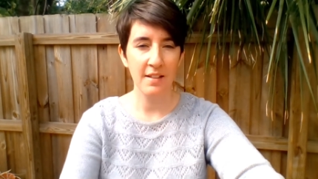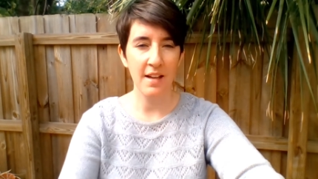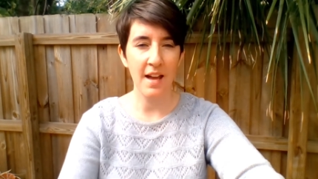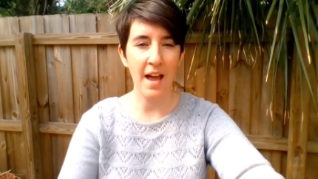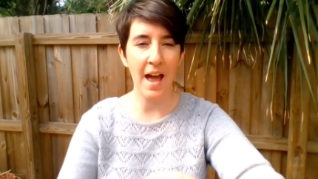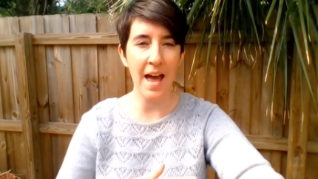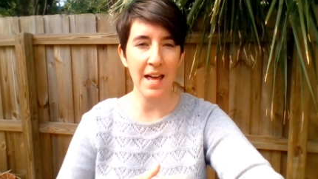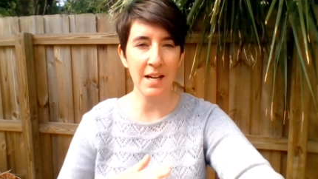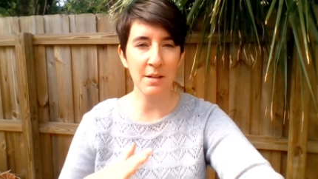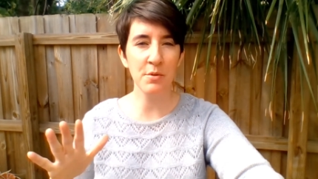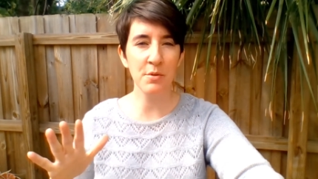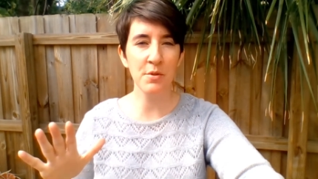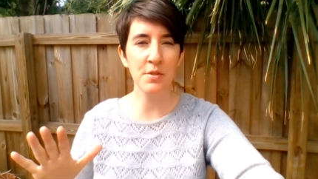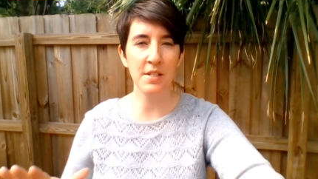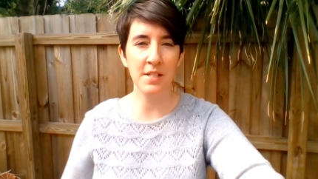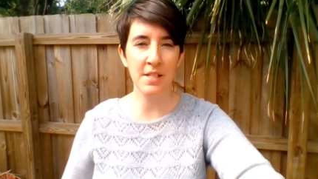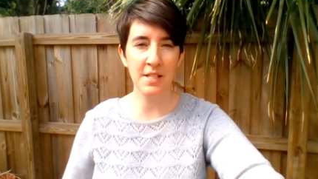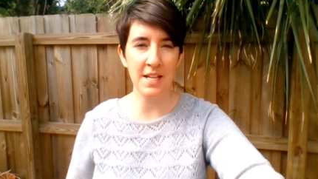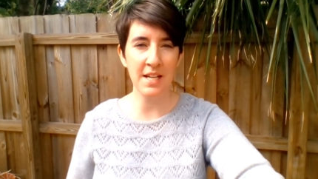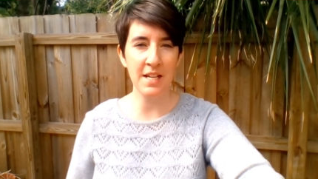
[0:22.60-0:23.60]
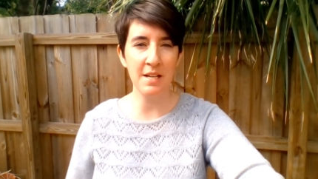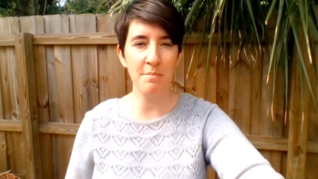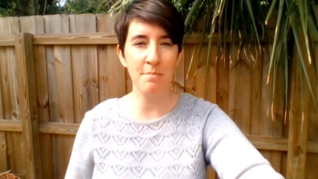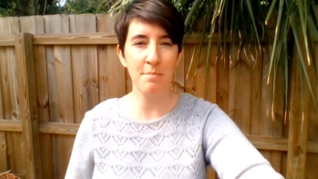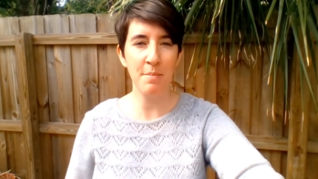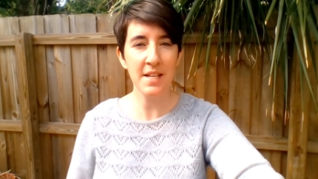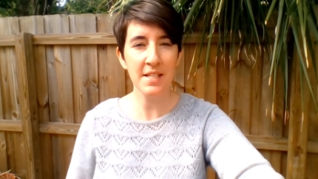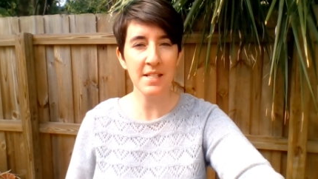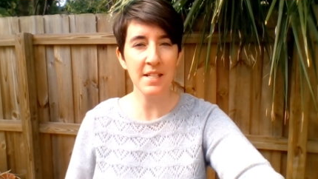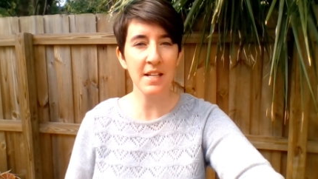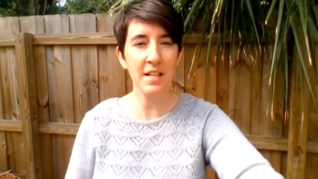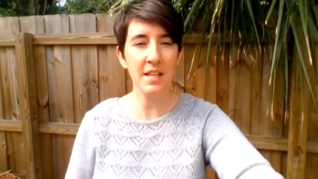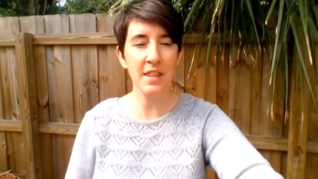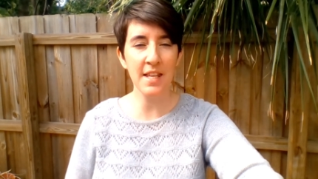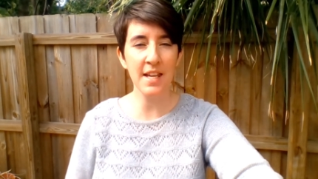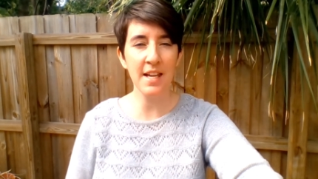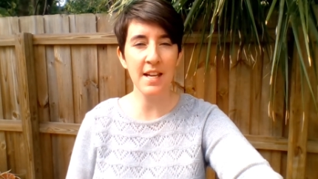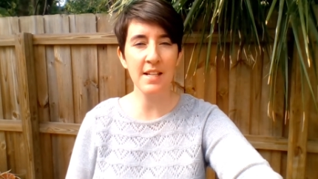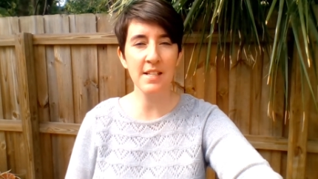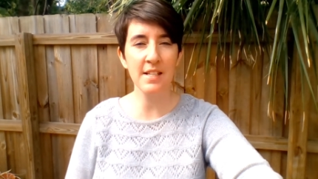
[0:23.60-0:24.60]
animals need basic
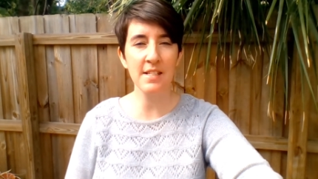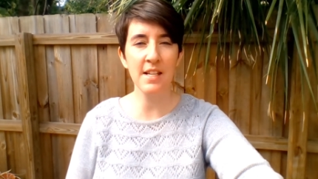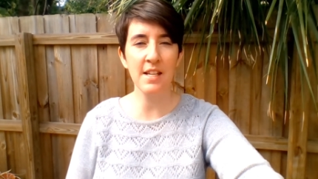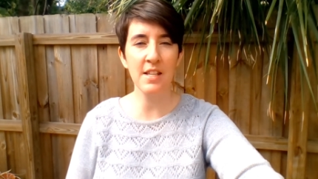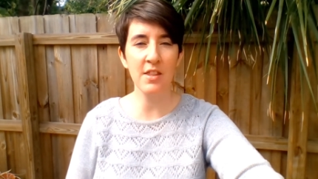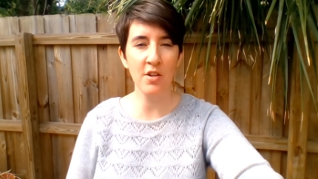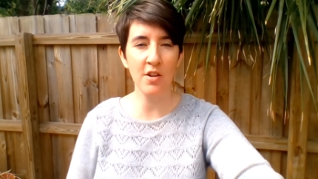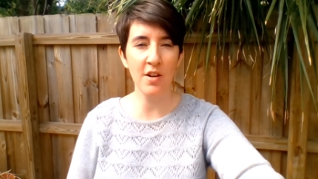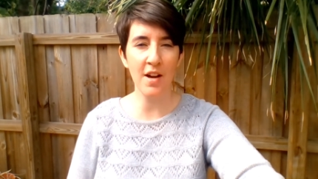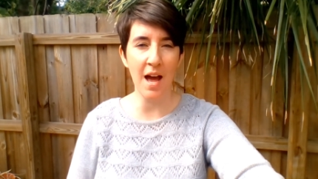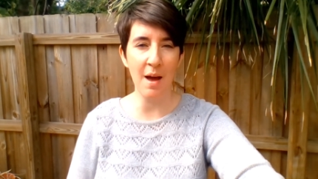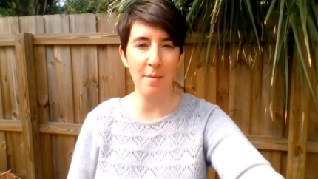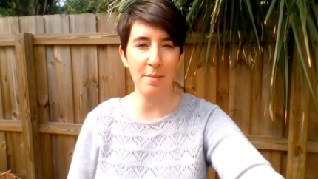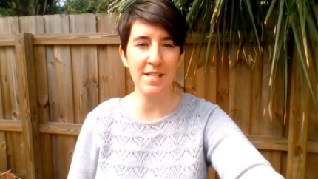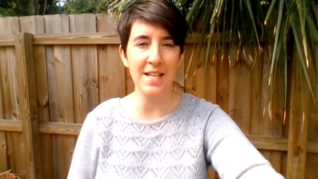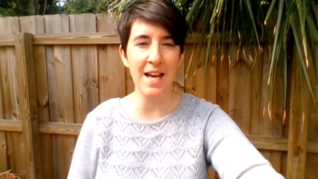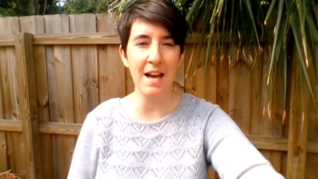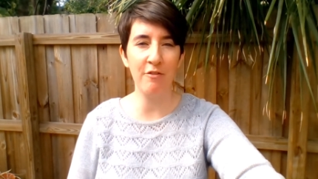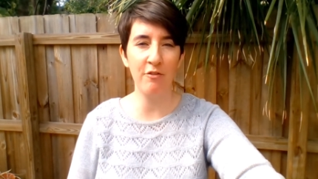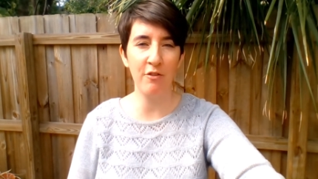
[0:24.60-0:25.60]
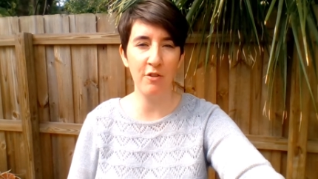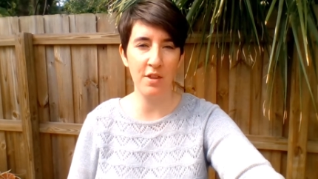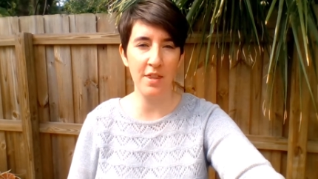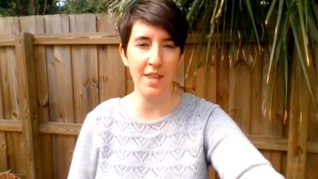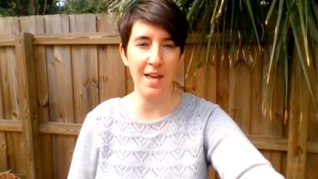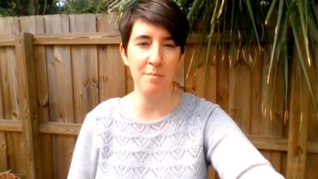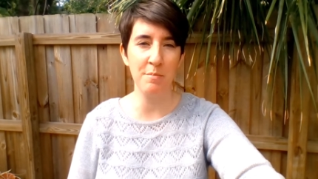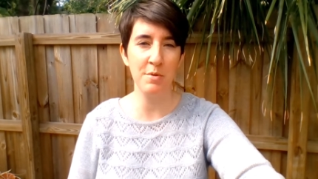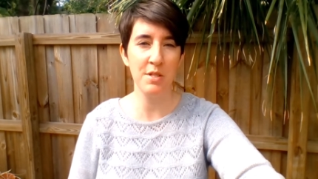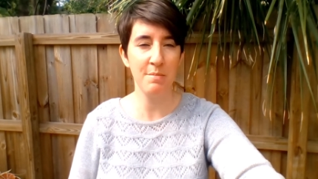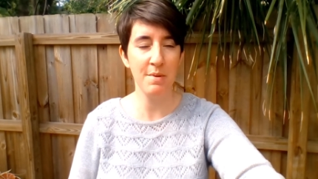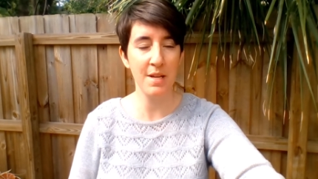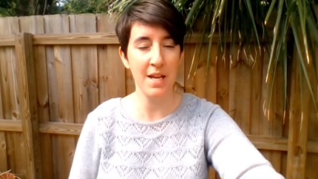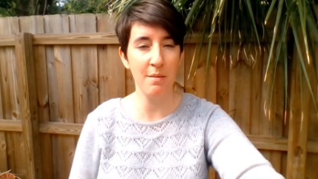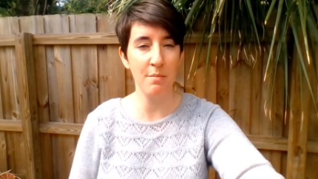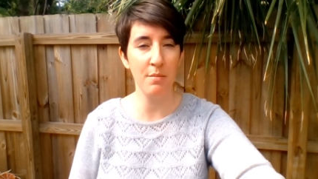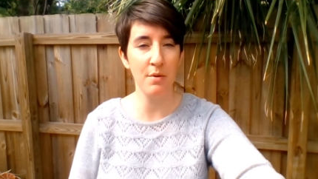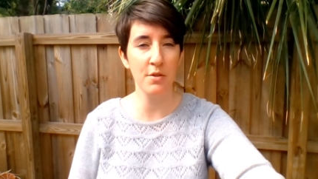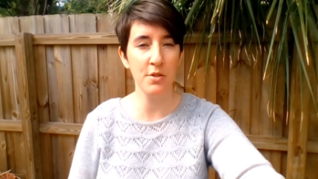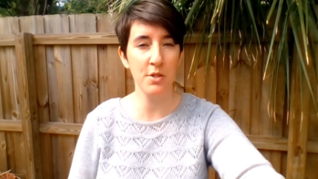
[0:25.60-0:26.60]
things in their habitat for them to be
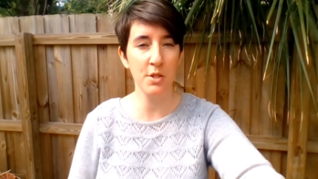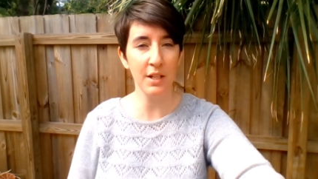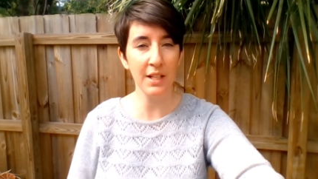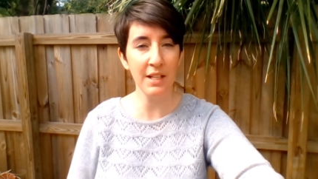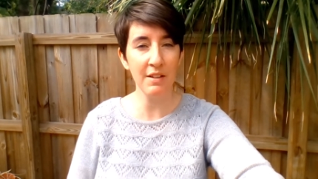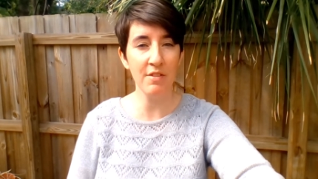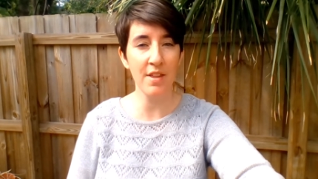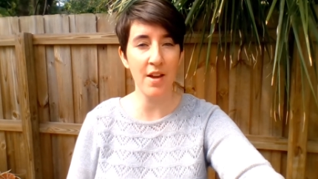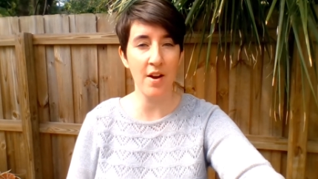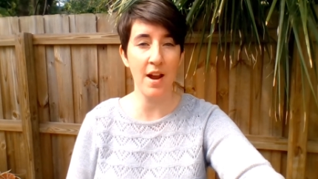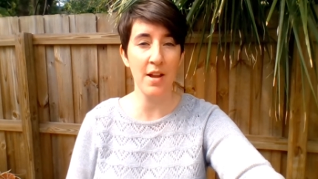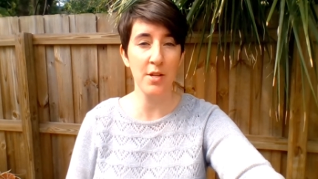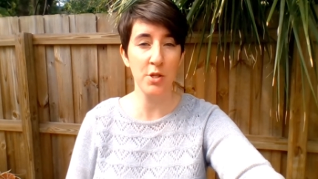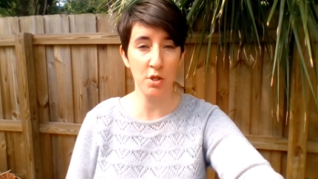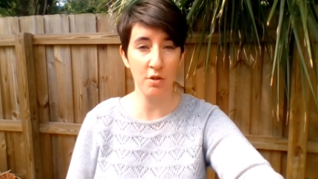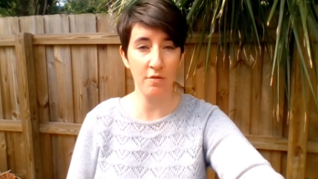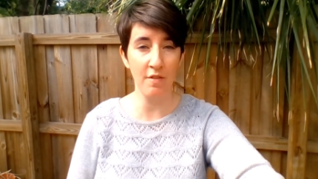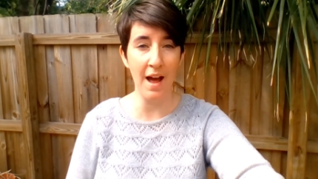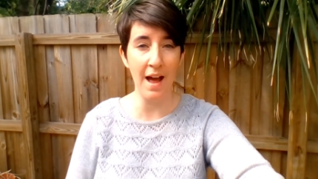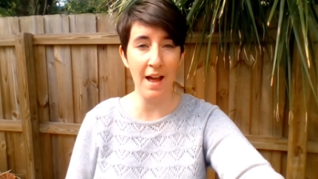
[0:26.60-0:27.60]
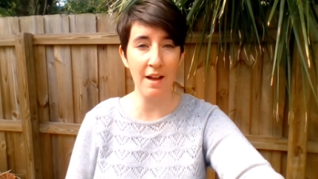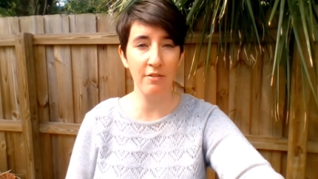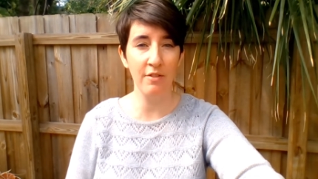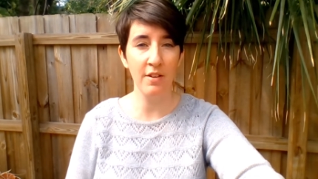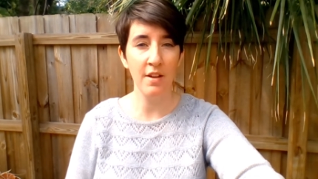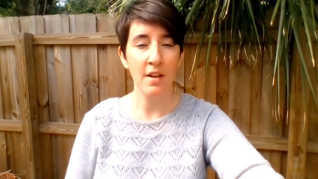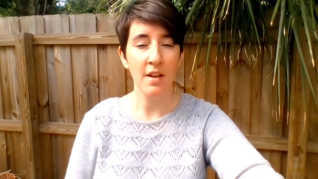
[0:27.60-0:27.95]
able to live there and survive.